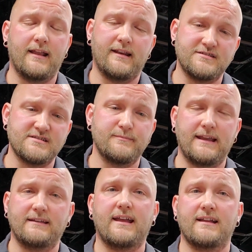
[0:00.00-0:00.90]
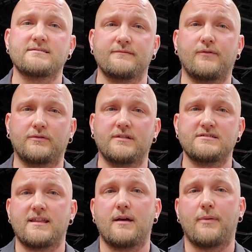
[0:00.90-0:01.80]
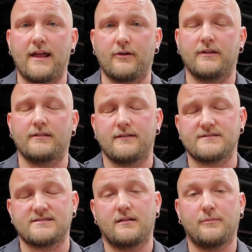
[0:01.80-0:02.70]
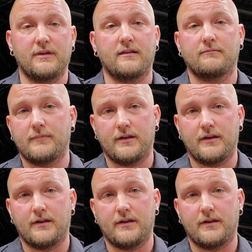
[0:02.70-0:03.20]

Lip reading: and it just maintains the voltage in that battery if it's going to be